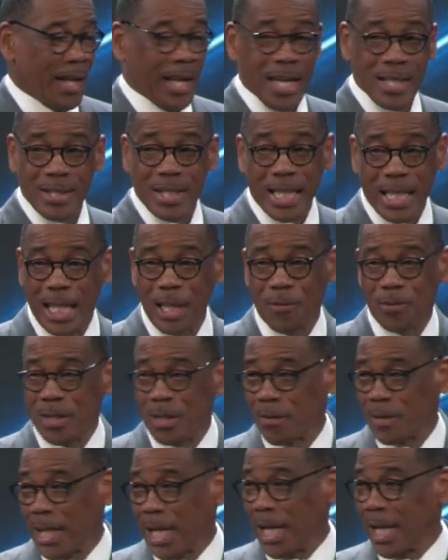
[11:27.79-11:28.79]
It is the gift
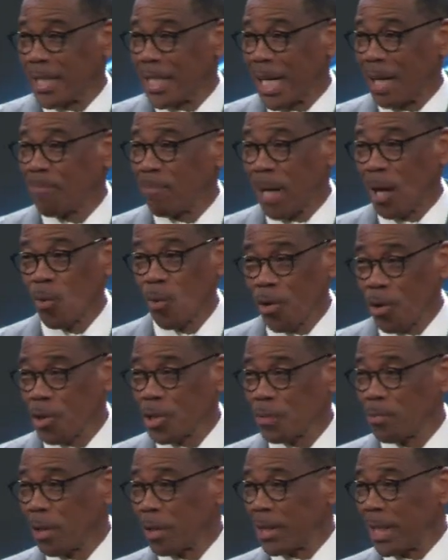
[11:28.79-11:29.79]
of God, not by
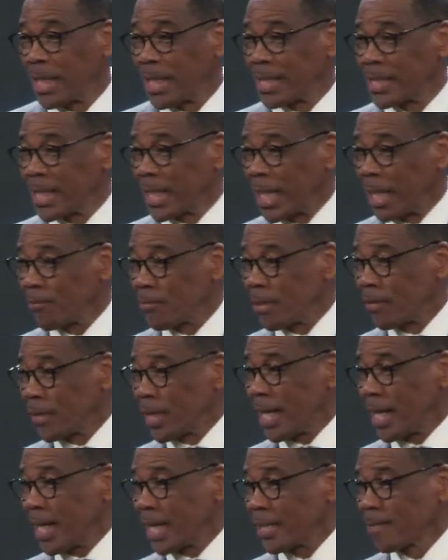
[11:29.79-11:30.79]
works, but it is the gift of
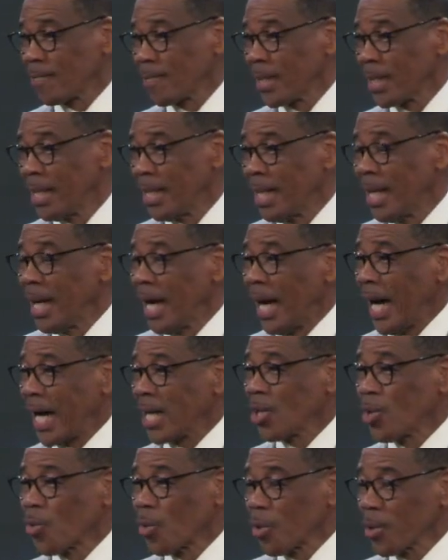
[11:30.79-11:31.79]
God. I
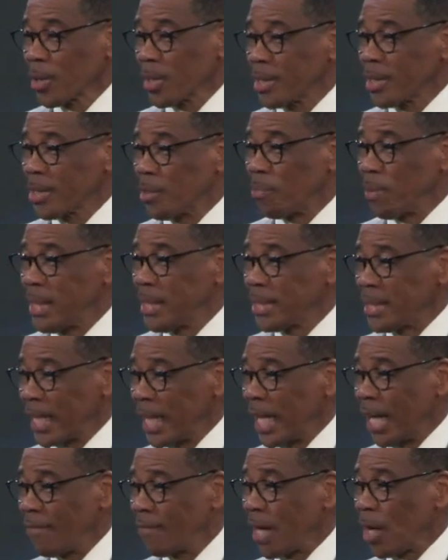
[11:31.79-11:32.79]
don't work to be
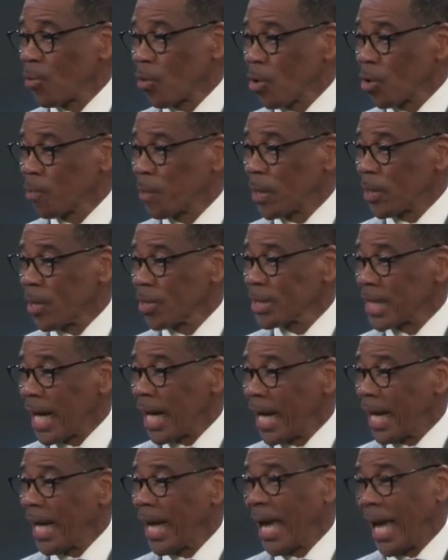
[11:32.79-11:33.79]
saved. I work because
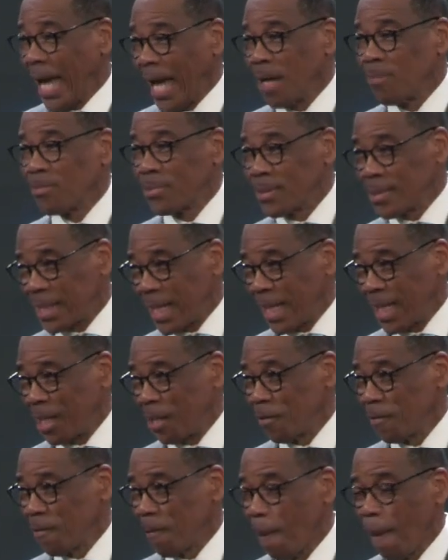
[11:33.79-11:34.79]
I am saved.